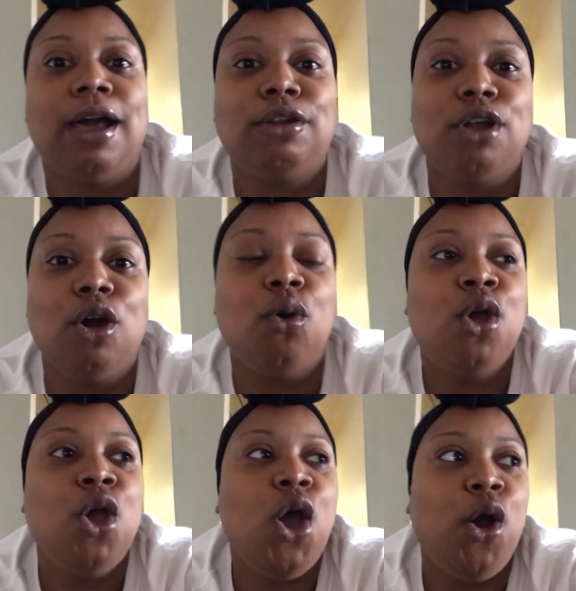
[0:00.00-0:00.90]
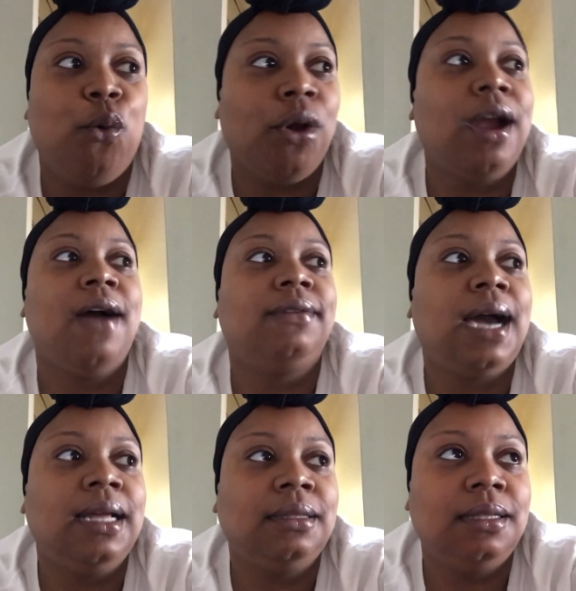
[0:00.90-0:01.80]
I don't know where I've
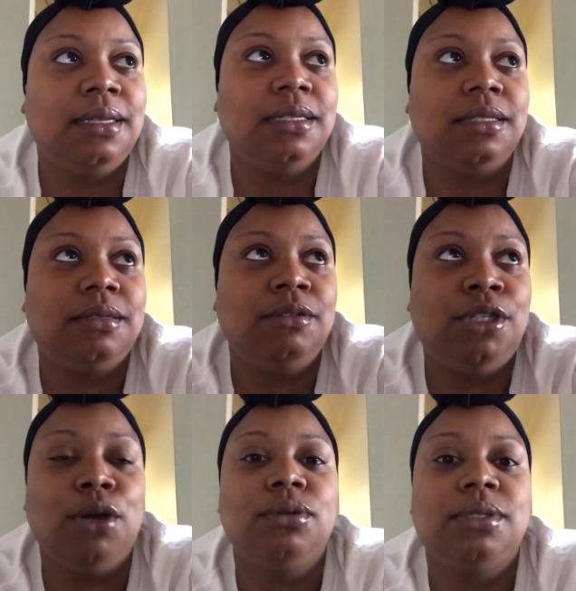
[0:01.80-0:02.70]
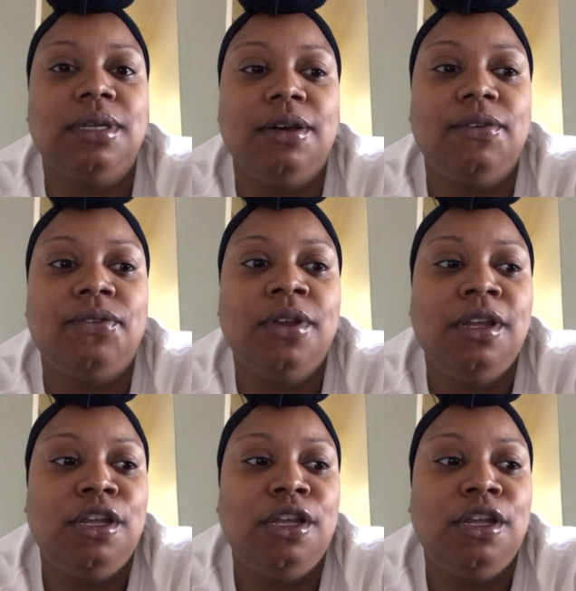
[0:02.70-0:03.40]
gotten this dose of,